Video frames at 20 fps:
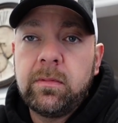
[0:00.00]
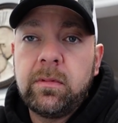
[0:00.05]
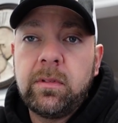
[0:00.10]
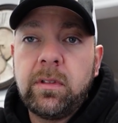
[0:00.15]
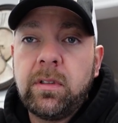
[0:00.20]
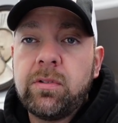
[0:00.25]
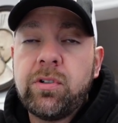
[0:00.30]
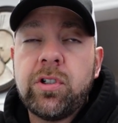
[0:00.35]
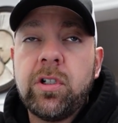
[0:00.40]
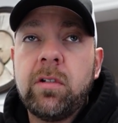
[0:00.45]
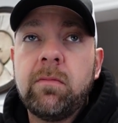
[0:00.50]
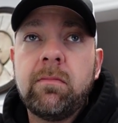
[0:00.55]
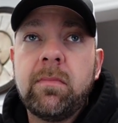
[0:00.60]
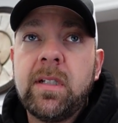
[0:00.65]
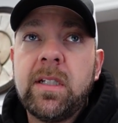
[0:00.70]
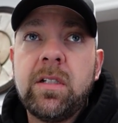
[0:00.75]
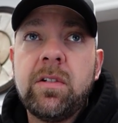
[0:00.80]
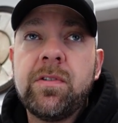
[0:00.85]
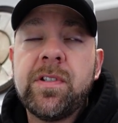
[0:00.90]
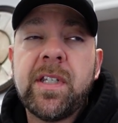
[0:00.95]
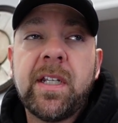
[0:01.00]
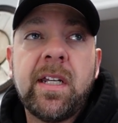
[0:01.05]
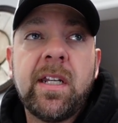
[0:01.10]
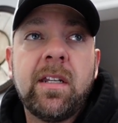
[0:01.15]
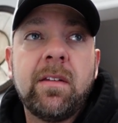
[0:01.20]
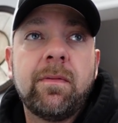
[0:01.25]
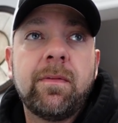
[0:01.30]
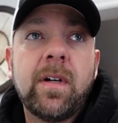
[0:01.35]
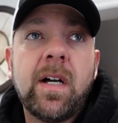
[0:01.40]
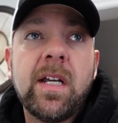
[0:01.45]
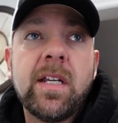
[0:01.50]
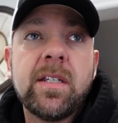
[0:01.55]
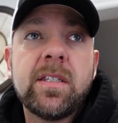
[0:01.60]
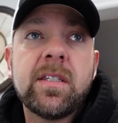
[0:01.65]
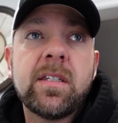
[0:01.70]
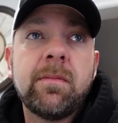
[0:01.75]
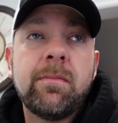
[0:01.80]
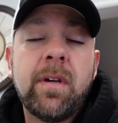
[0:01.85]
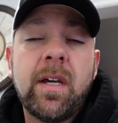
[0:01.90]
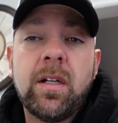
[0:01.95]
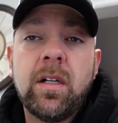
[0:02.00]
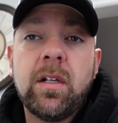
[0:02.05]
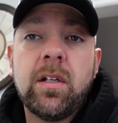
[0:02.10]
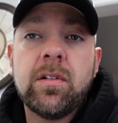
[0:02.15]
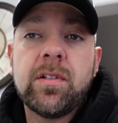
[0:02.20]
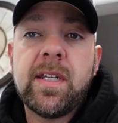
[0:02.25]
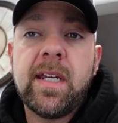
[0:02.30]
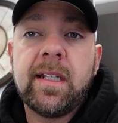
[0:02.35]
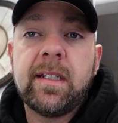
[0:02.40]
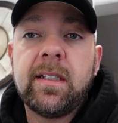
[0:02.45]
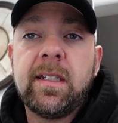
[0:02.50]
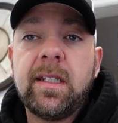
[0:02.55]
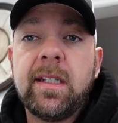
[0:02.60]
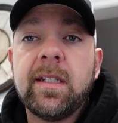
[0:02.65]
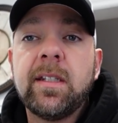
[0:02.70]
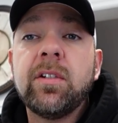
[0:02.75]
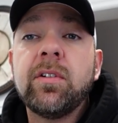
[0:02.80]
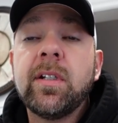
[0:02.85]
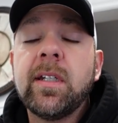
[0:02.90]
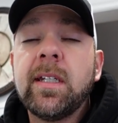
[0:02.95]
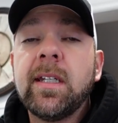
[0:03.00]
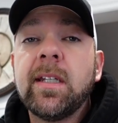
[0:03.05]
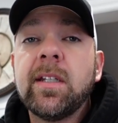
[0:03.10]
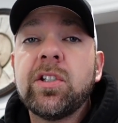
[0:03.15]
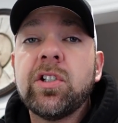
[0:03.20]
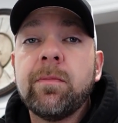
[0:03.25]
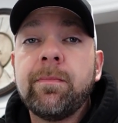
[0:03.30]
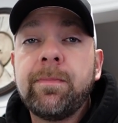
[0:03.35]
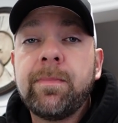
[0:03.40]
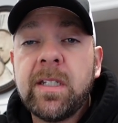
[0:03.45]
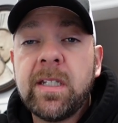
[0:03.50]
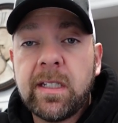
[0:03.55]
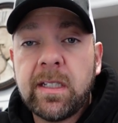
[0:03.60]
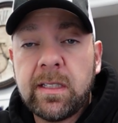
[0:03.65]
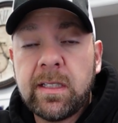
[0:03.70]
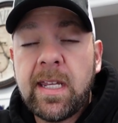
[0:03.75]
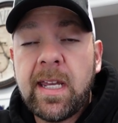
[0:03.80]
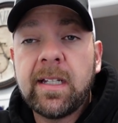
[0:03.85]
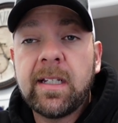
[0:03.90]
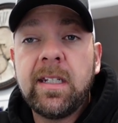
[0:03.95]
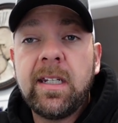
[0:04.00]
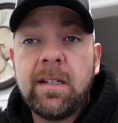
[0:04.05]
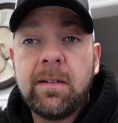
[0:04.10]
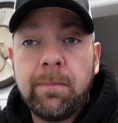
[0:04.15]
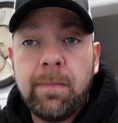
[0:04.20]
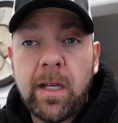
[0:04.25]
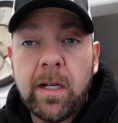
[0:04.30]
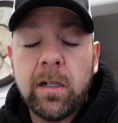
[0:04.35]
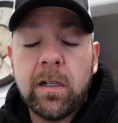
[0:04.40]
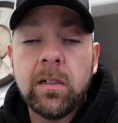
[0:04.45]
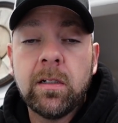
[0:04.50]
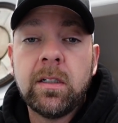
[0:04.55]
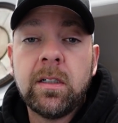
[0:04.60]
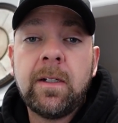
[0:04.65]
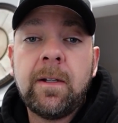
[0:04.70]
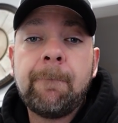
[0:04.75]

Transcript: you shouldn't be using a device to better your technique. You need to get your t- technique better